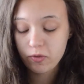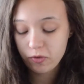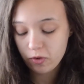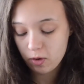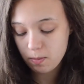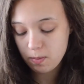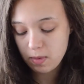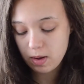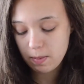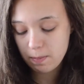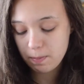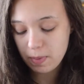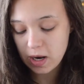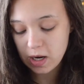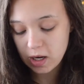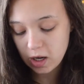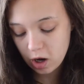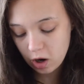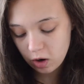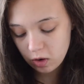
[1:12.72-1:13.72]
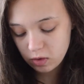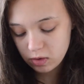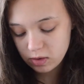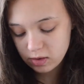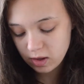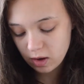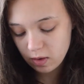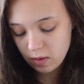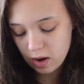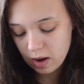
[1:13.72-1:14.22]
from Benecos.
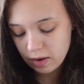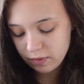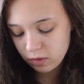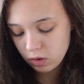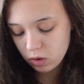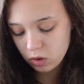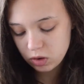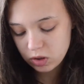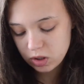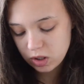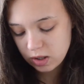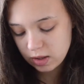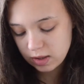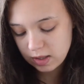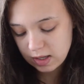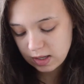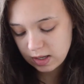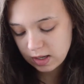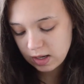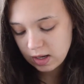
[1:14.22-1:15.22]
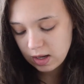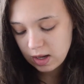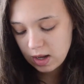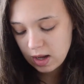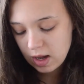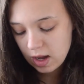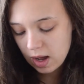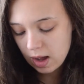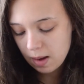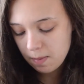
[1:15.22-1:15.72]
So I've got the
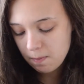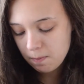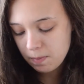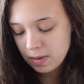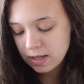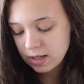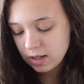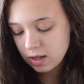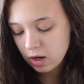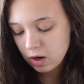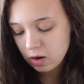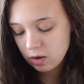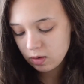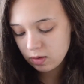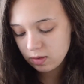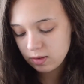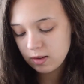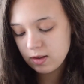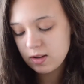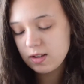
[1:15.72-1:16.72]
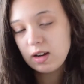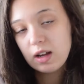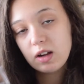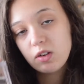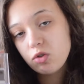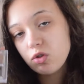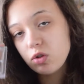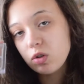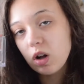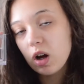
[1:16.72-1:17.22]
Benecos
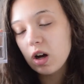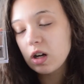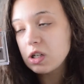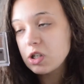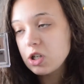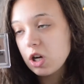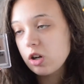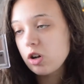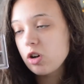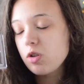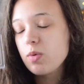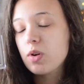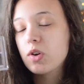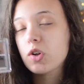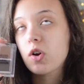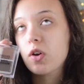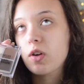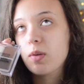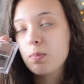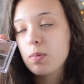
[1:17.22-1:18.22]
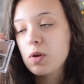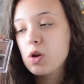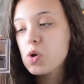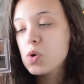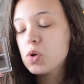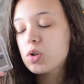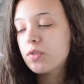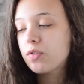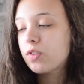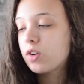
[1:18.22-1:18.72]
Natural Eyeshadow, which looks
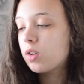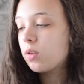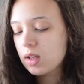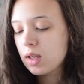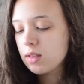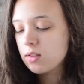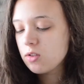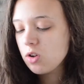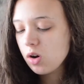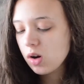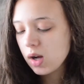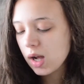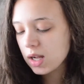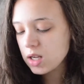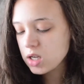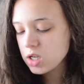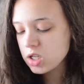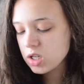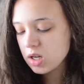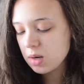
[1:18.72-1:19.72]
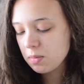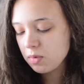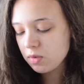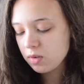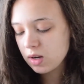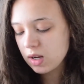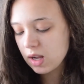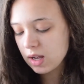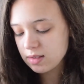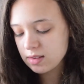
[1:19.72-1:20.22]
beautiful. It's not as
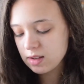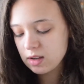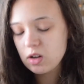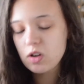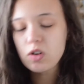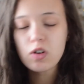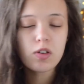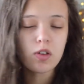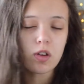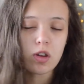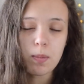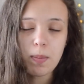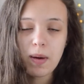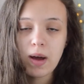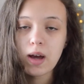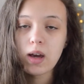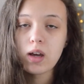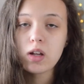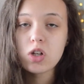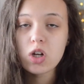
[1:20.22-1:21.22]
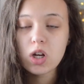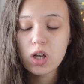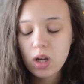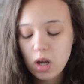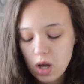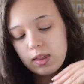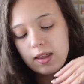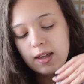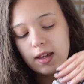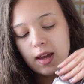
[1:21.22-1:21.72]
shimmery as it looks on the packaging.
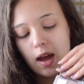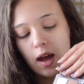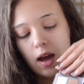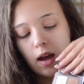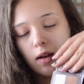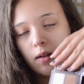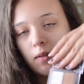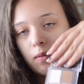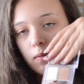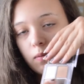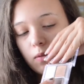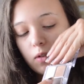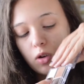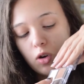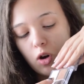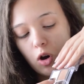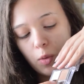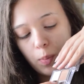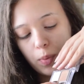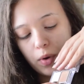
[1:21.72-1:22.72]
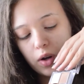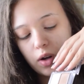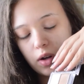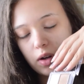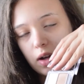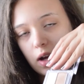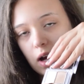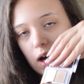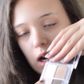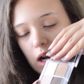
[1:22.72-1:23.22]
The copper
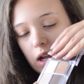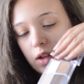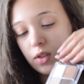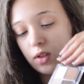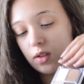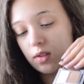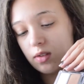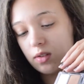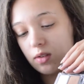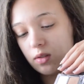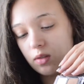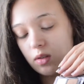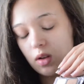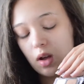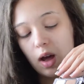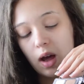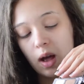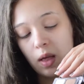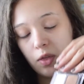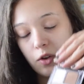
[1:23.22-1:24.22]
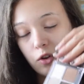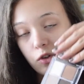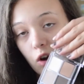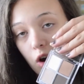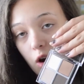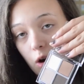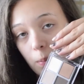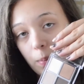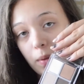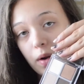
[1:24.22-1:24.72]
colour that's at the
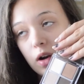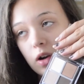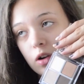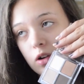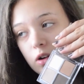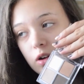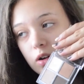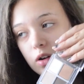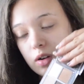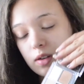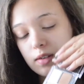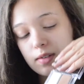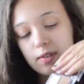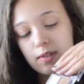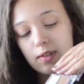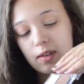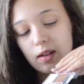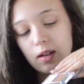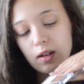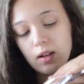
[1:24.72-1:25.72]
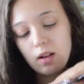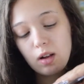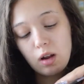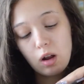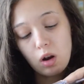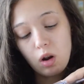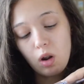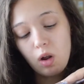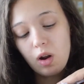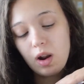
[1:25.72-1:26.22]
top looks
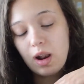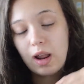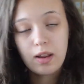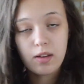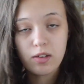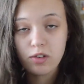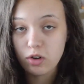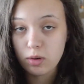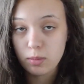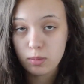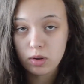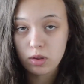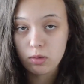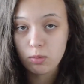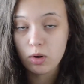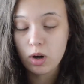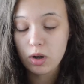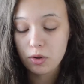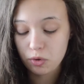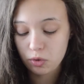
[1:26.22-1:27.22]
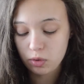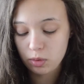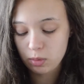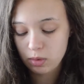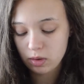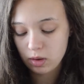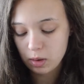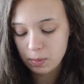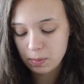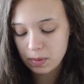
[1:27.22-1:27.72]
a lot less shimmery than what I thought it
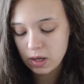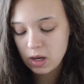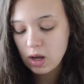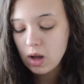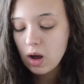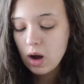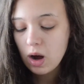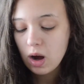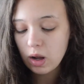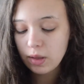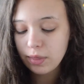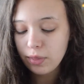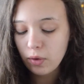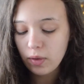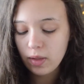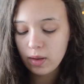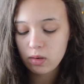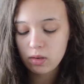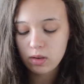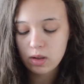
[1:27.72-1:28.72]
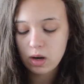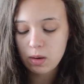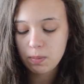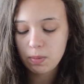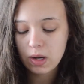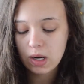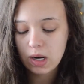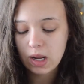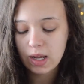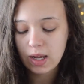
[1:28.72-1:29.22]
was going to be. I thought that was going to
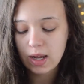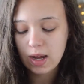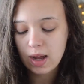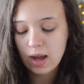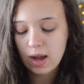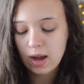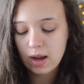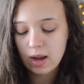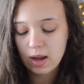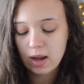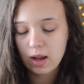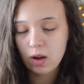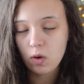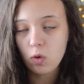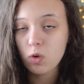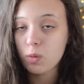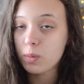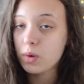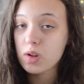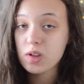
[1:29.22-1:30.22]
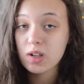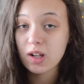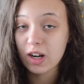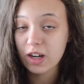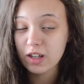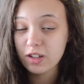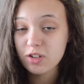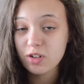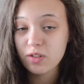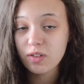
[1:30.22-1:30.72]
be like almost
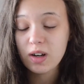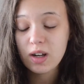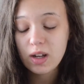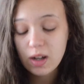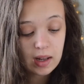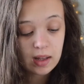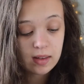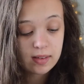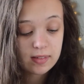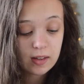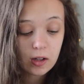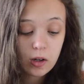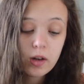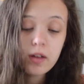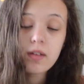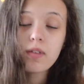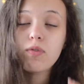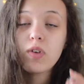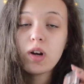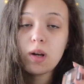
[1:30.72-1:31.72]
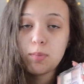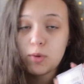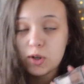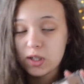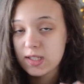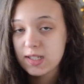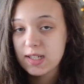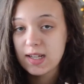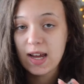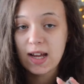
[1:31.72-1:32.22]
glittery. It still looks really
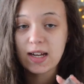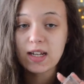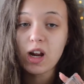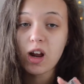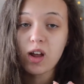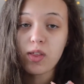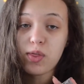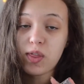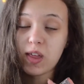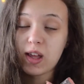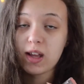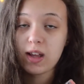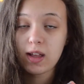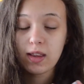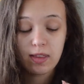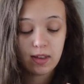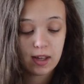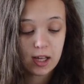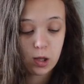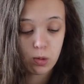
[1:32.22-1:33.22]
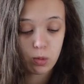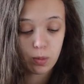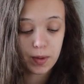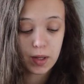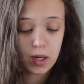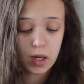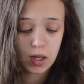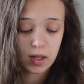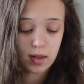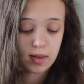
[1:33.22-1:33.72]
pretty, and I think these will be
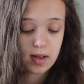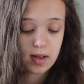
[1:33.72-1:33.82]
a nice